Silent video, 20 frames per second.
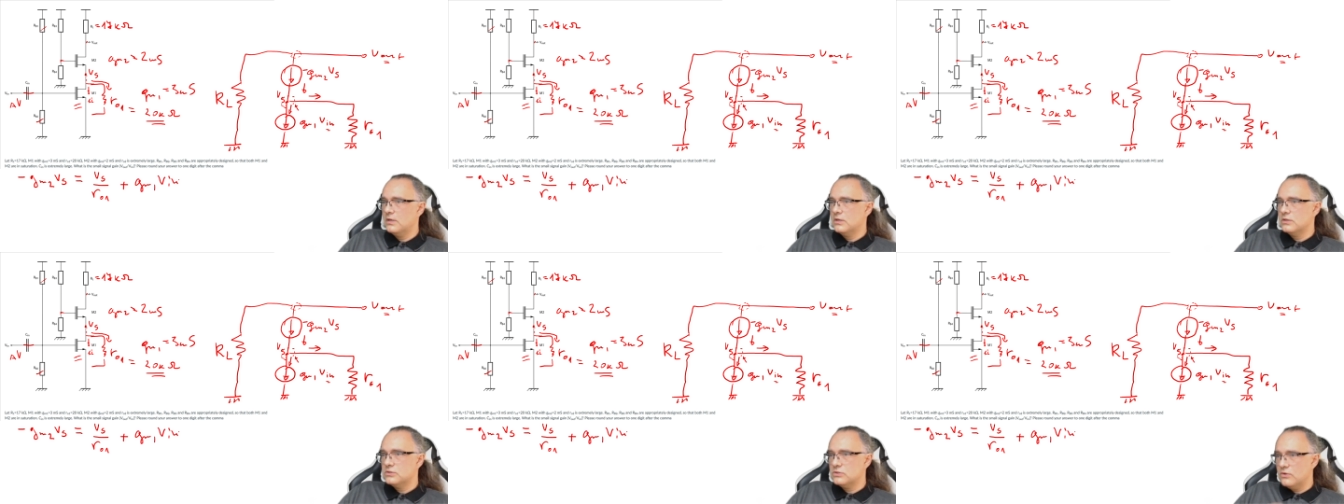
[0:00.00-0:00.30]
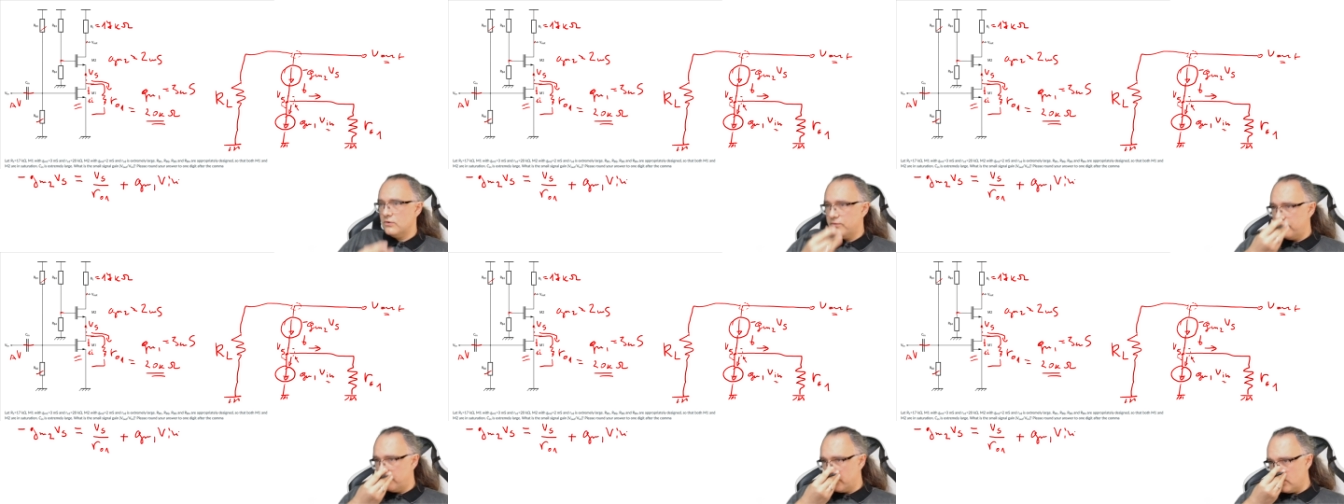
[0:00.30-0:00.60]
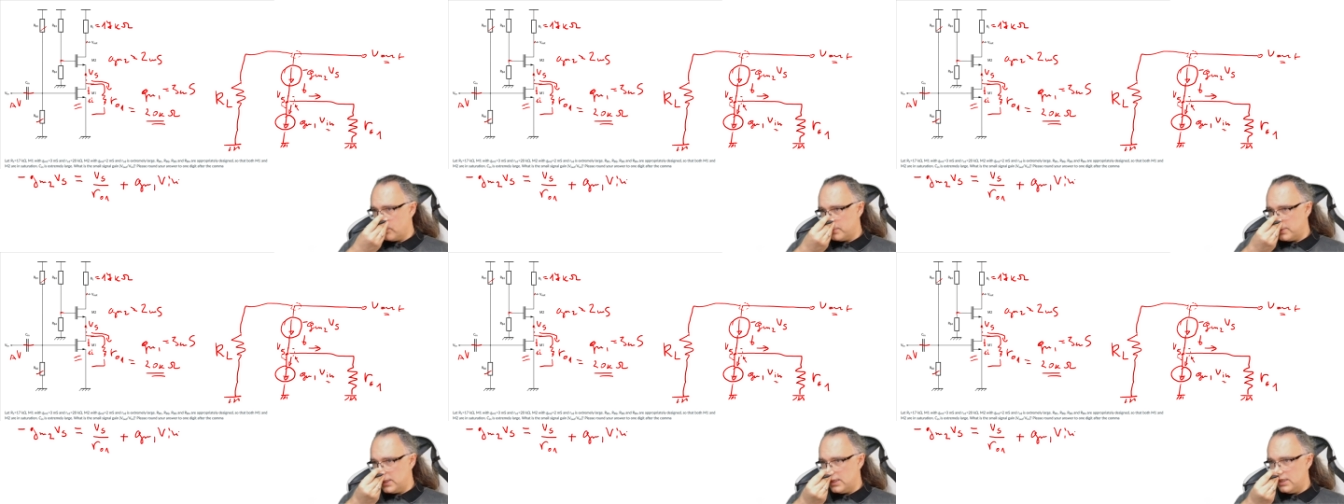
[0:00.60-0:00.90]
So
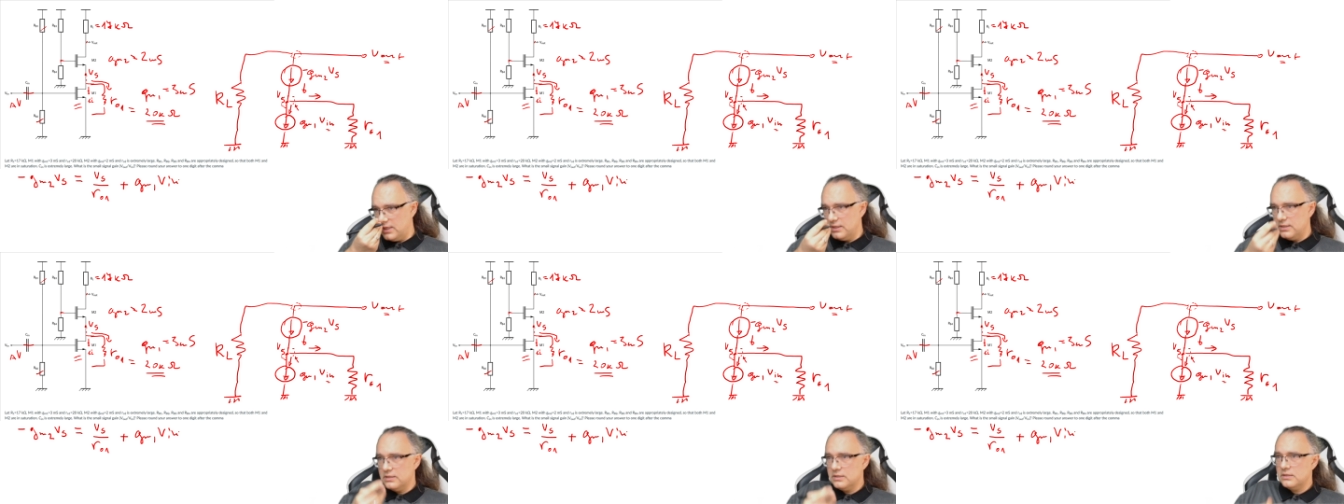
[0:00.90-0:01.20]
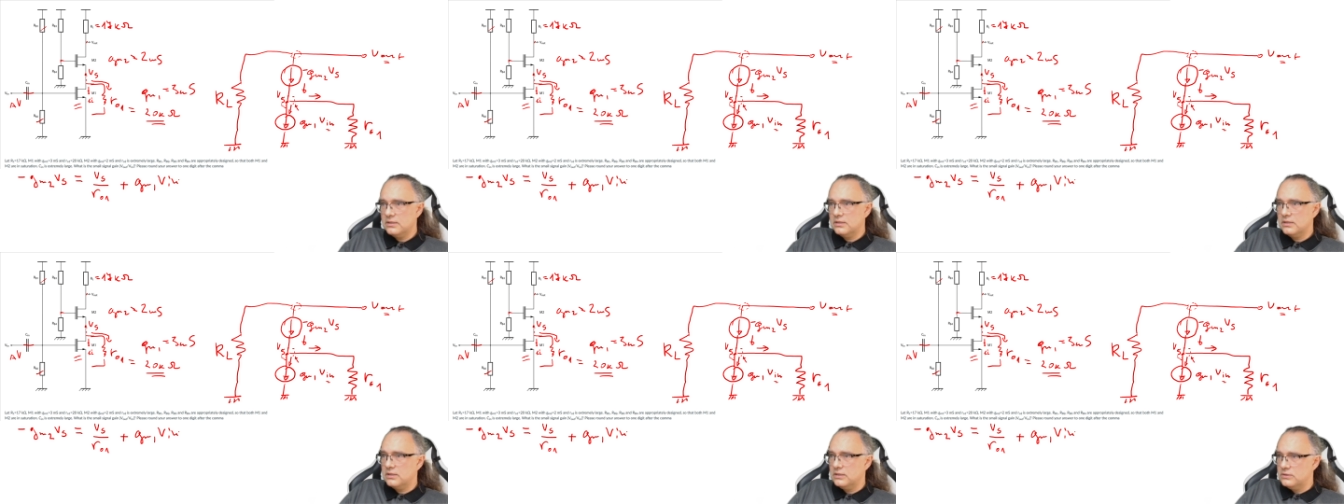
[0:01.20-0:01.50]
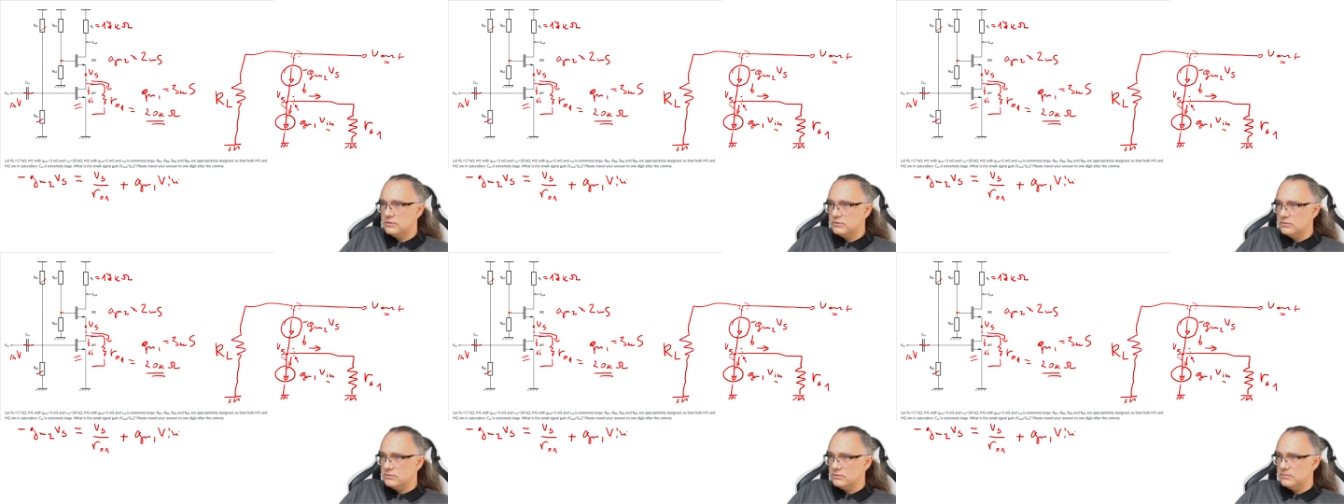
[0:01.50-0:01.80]
from here I
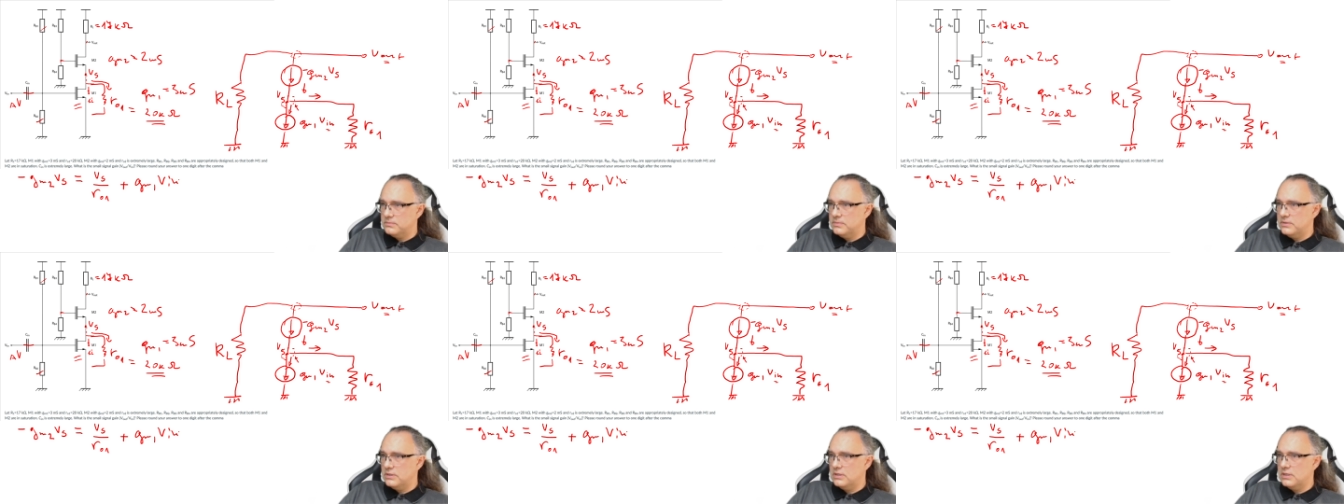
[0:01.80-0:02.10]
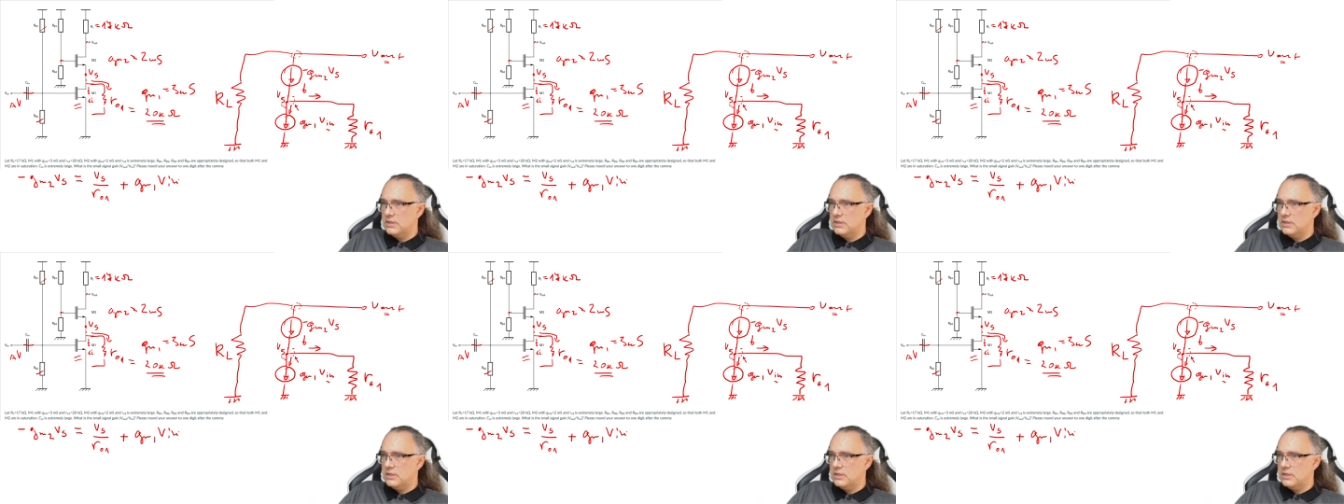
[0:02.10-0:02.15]
should be